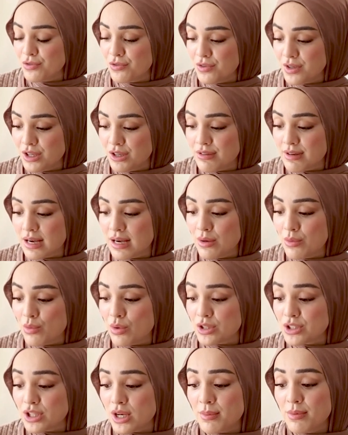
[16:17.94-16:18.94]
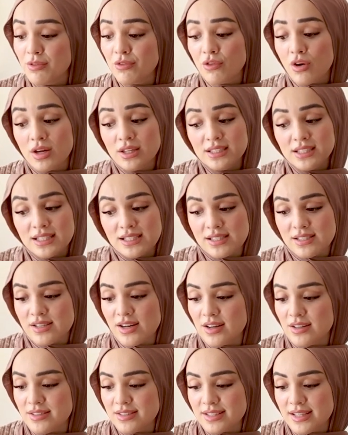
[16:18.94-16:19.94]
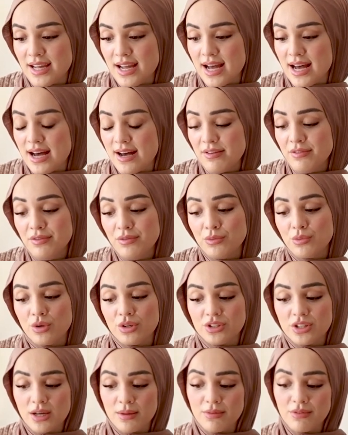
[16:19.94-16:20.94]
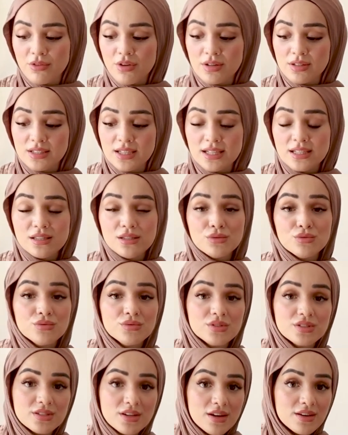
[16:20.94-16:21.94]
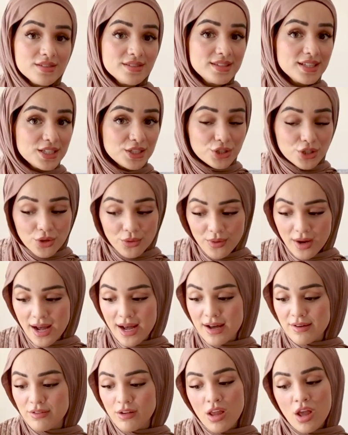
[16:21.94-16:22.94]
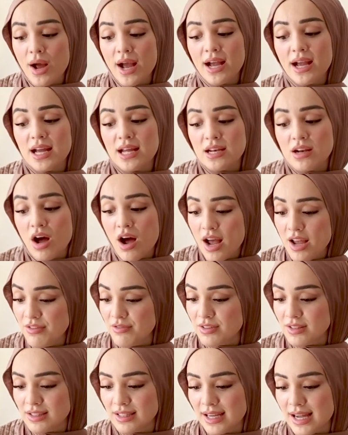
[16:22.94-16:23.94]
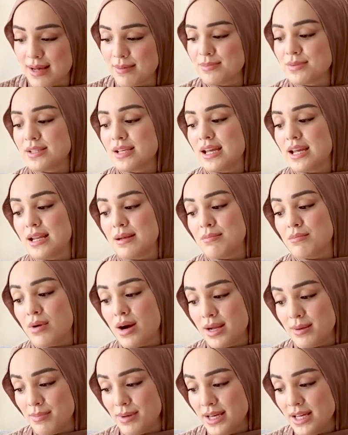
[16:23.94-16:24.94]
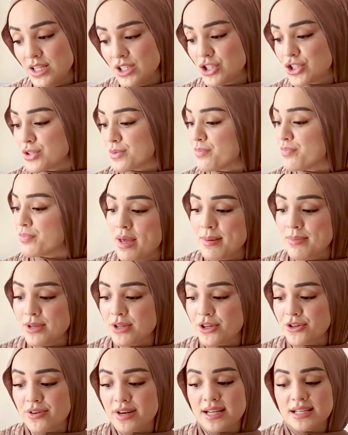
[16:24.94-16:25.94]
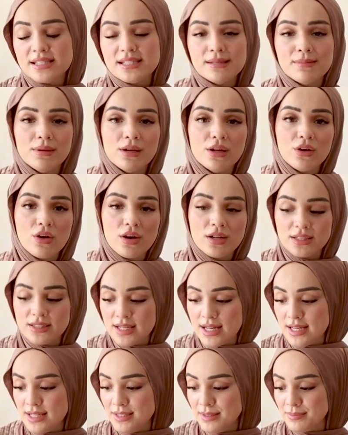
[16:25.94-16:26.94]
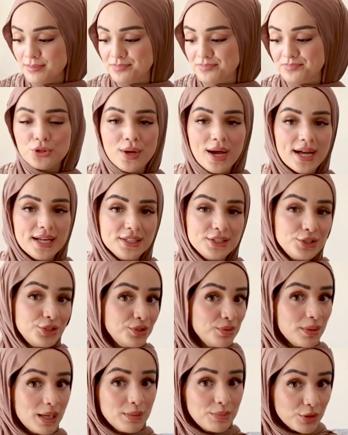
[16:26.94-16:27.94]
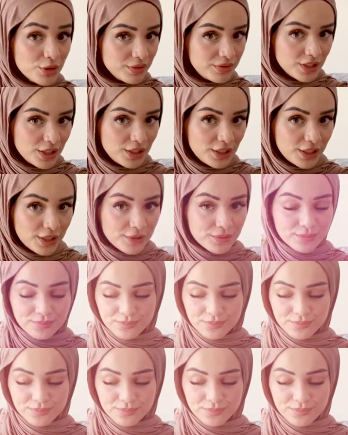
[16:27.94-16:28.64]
to figure out what type of content styles they have, what type of content styles they don't have. Where can I fill the gaps in my pitch? Or maybe create similar content to add to my portfolio.